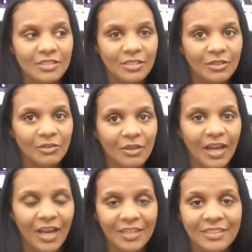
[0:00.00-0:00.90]
So
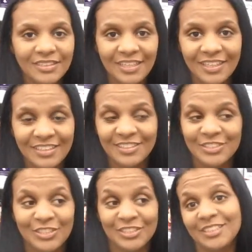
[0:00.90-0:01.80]
I decided to
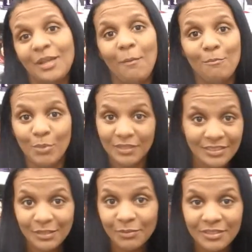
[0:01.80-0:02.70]
just
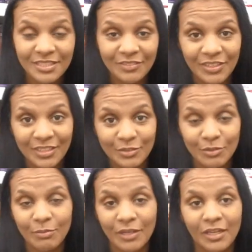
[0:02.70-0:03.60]
bust up in CVS with
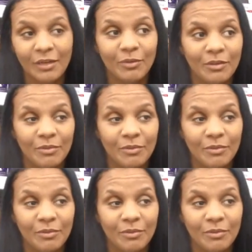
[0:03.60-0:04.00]
my camera,